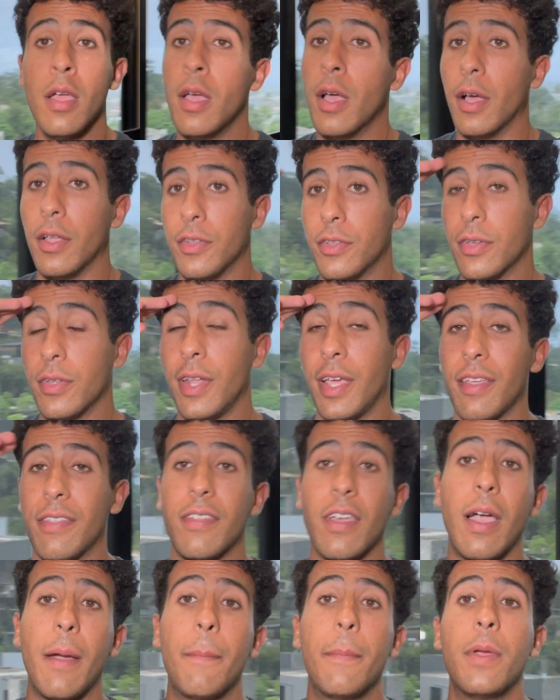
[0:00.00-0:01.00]
Until next
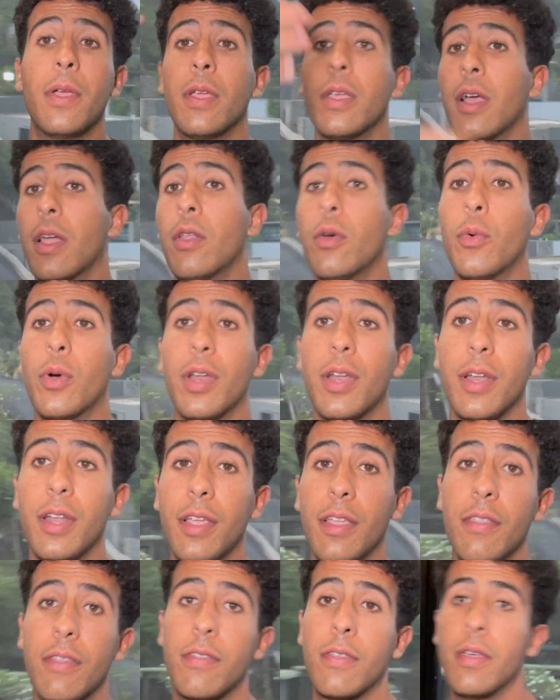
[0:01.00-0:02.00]
time, y'all know what it
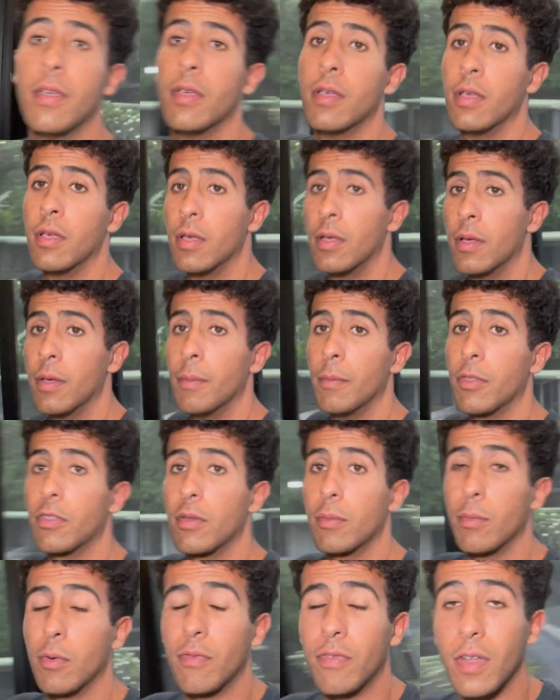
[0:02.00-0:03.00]
is.
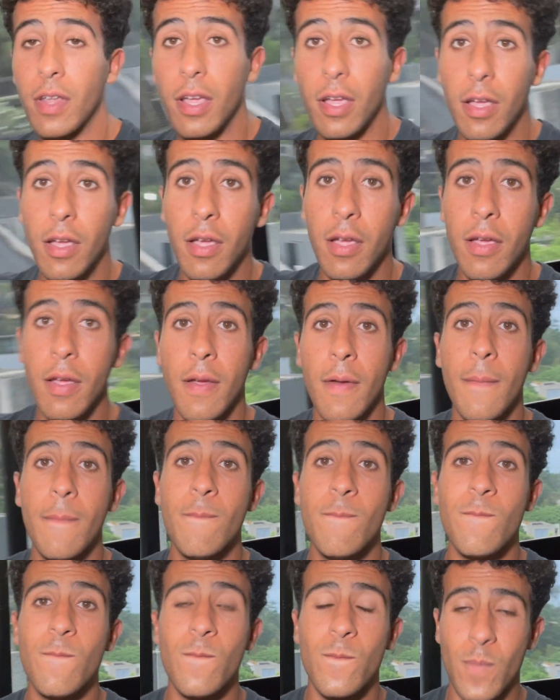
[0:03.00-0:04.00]
Mr. Mufleh,
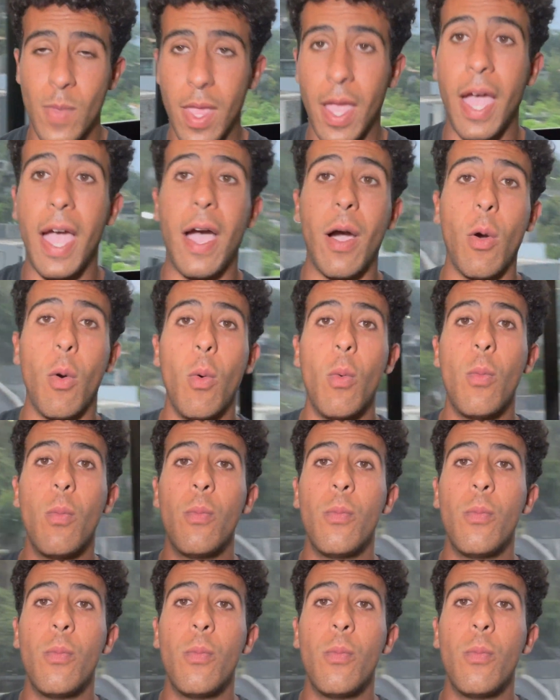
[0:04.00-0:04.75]
out.